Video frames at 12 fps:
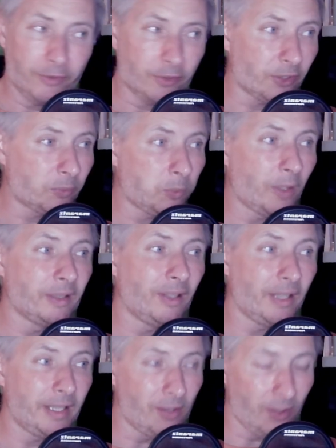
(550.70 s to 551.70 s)
nine,
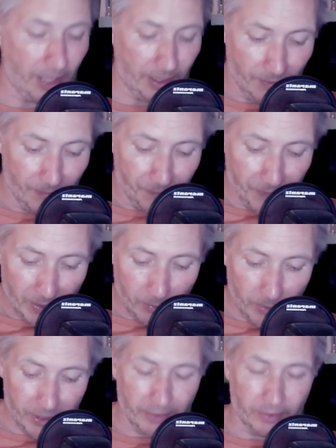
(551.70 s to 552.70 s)
which is a one-off
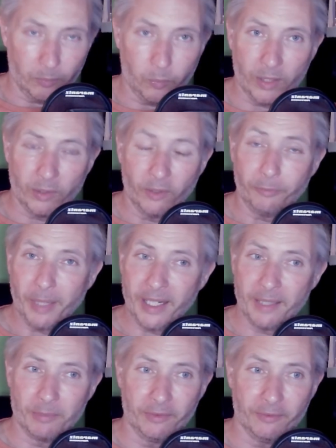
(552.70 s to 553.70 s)
payment for
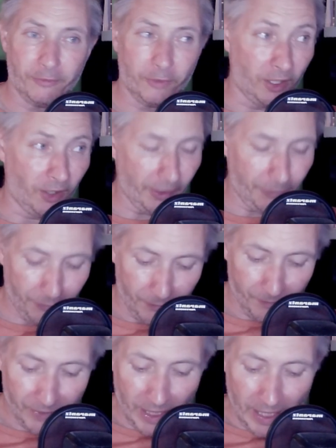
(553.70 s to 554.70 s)
life. Then you pay
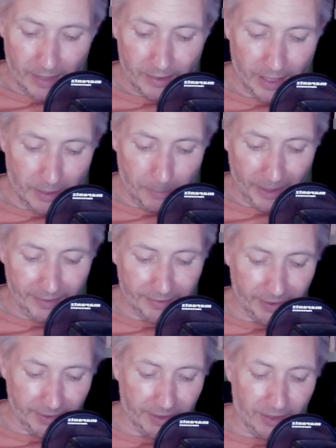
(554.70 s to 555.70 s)
sixty-nine
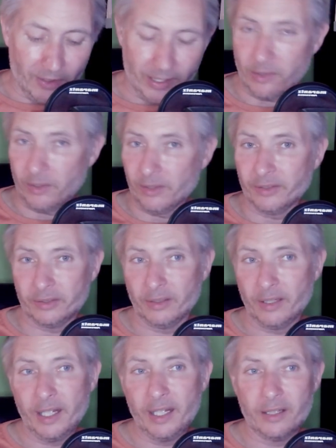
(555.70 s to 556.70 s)
dollars each
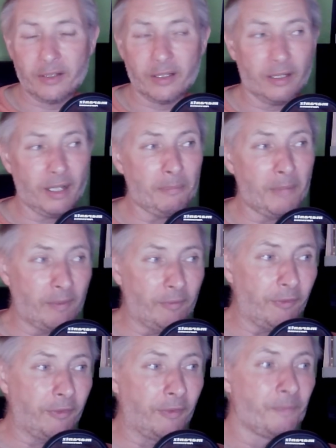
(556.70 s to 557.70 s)
month, which
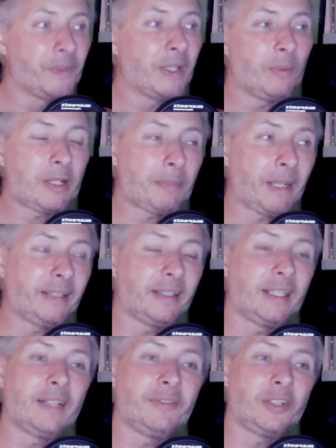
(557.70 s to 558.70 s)
basically gives you the
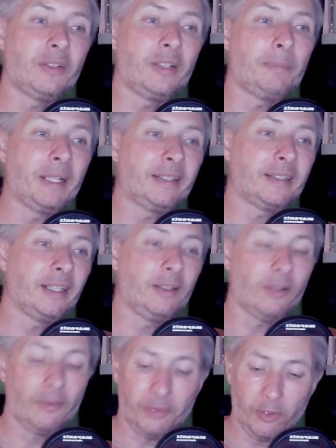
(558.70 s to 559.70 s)
ability of the
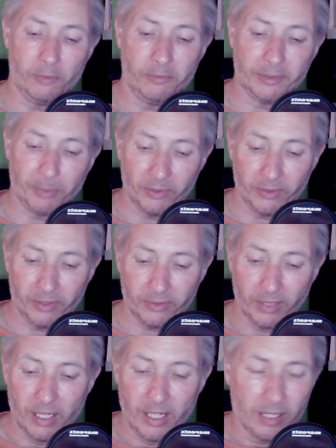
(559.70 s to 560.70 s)
autoresponders, the
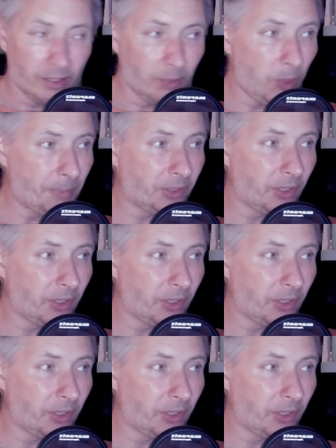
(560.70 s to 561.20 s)
website builder.